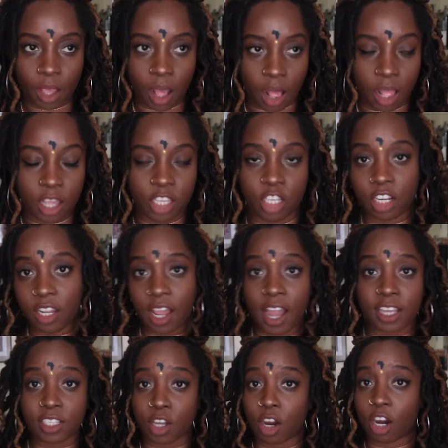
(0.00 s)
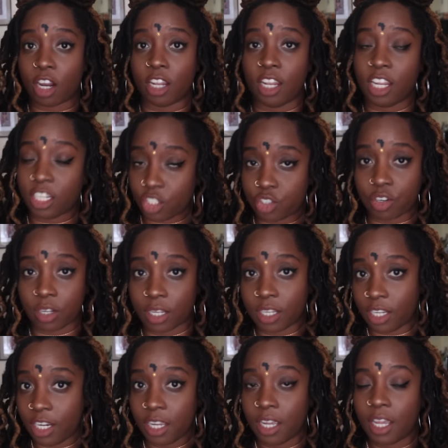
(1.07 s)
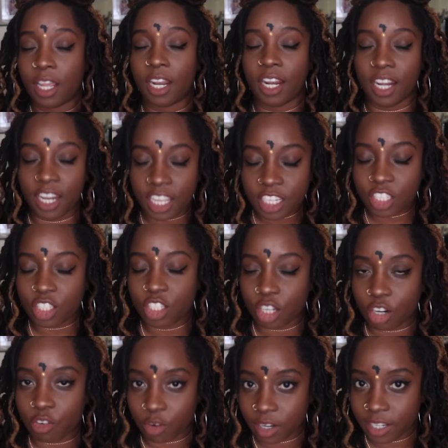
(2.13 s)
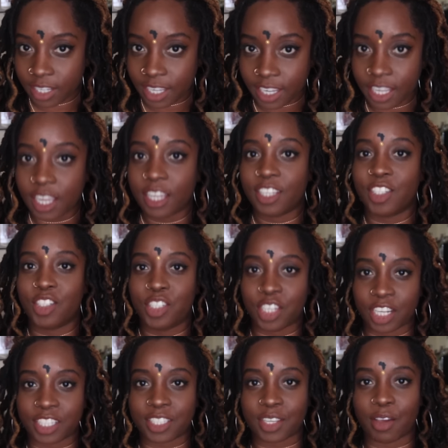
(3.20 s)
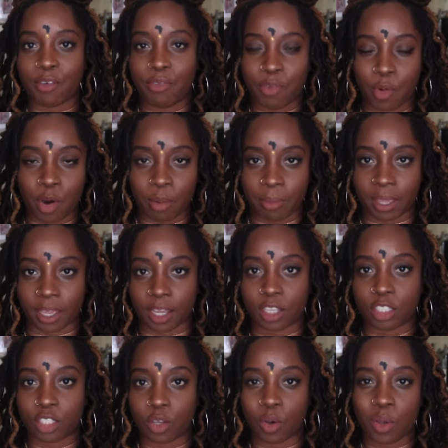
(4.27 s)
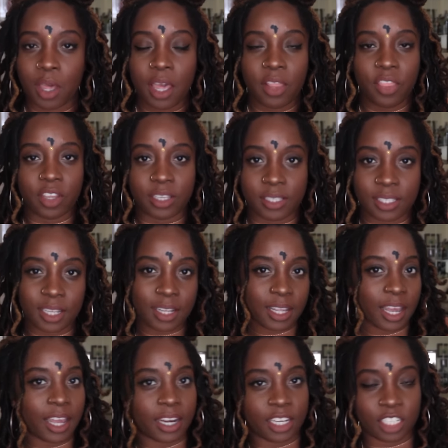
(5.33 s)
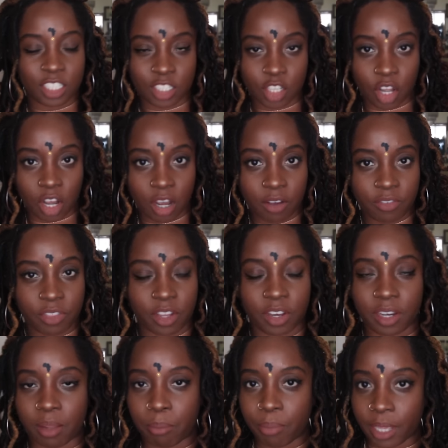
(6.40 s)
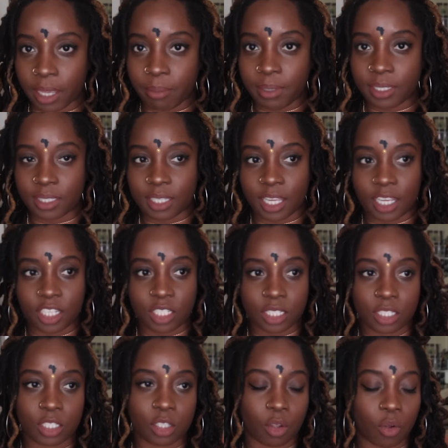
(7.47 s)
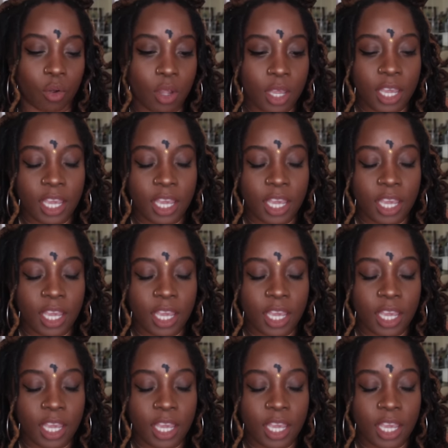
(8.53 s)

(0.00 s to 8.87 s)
uh, your locks are literally, literally just forming. So they're still kind of soft, they're in the baby stages. So